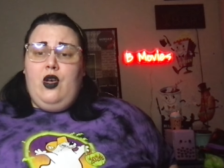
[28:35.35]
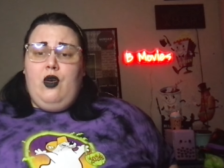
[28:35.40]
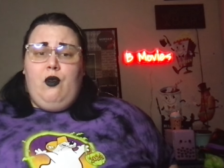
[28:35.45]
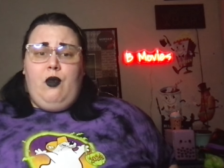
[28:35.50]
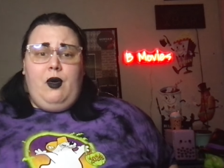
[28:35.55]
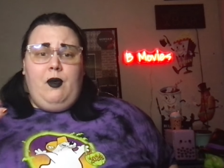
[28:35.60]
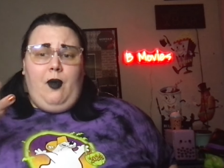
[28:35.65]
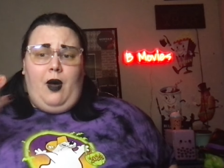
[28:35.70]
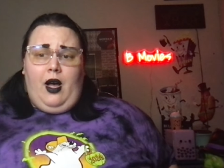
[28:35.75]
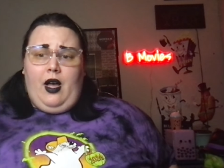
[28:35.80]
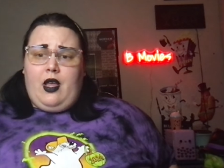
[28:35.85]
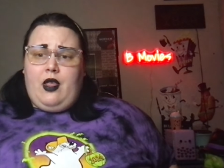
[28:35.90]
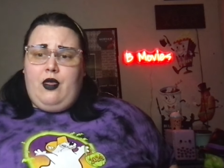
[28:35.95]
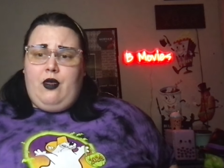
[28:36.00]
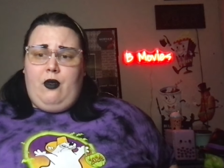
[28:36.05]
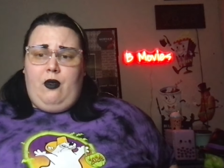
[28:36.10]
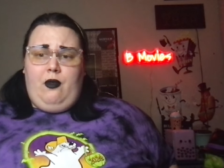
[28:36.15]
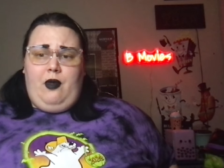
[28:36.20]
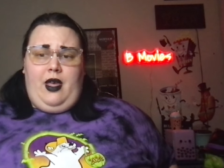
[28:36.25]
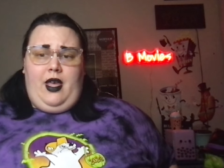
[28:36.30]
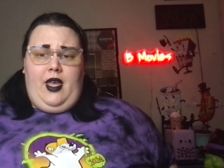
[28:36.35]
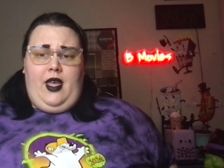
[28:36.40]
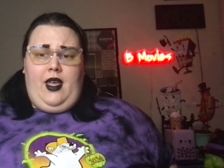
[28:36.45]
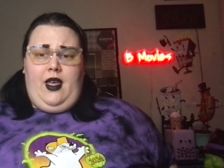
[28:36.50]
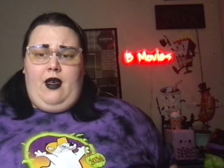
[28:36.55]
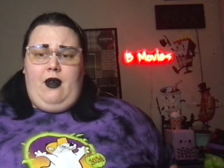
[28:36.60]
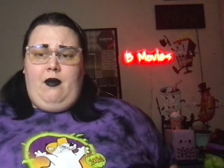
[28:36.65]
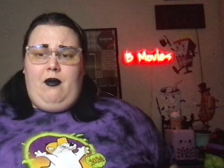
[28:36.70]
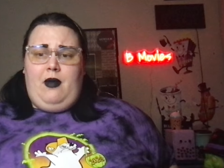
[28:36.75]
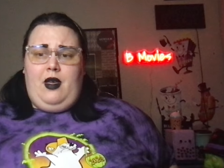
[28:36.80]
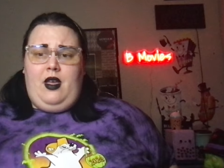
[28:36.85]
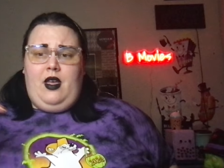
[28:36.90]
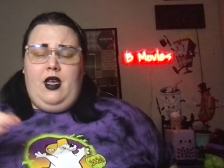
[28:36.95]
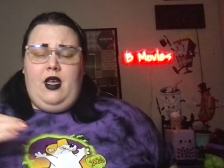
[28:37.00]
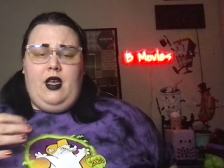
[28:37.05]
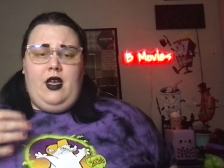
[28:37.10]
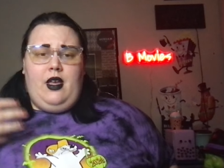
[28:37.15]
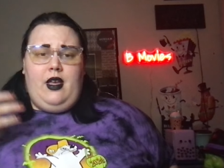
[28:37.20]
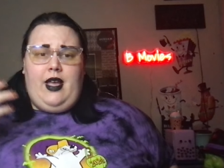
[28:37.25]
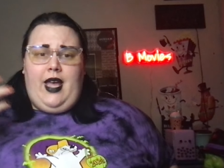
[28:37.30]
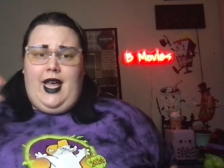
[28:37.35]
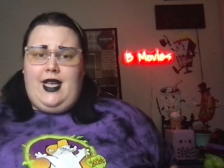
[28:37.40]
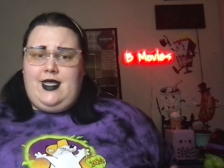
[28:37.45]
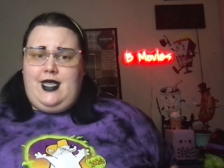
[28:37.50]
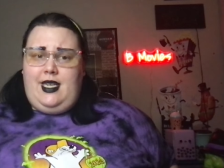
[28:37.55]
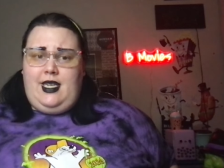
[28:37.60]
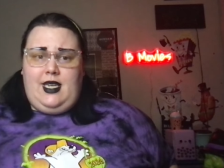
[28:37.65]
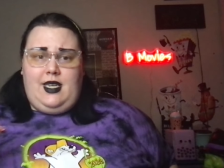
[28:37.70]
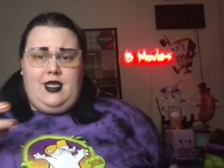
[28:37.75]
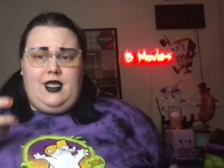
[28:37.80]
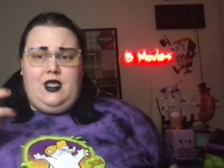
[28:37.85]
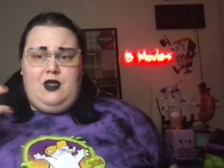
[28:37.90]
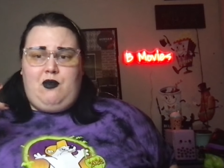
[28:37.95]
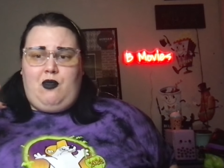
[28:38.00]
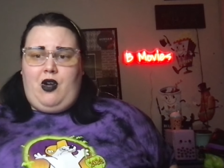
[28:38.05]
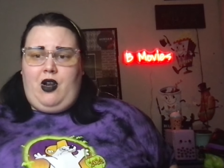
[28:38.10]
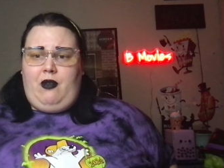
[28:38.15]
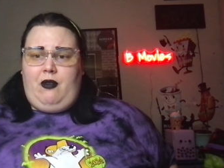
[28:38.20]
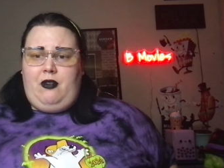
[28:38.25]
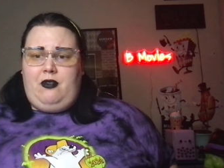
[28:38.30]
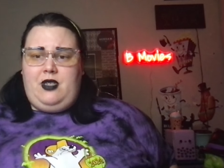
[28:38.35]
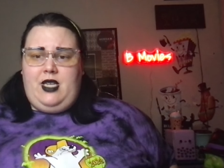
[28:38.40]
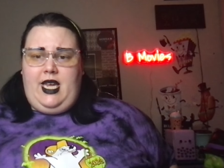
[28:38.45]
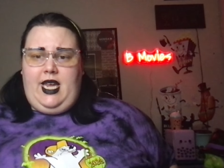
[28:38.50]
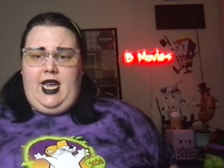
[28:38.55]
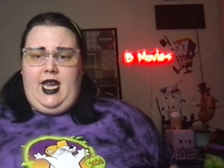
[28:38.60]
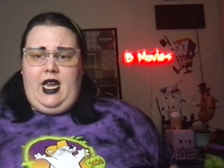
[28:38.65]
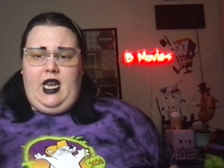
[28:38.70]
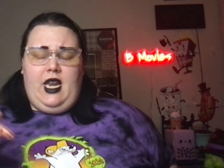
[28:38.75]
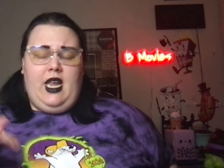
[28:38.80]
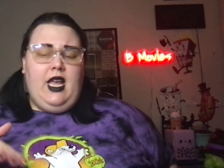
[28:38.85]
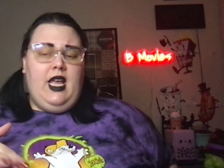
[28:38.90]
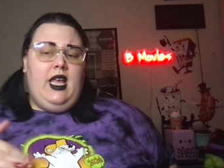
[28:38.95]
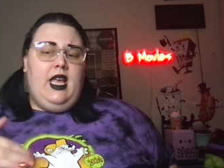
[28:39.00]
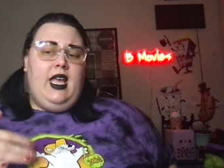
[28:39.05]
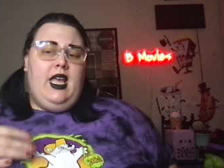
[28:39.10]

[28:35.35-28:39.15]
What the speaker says: we walk through him as he does his morning routine,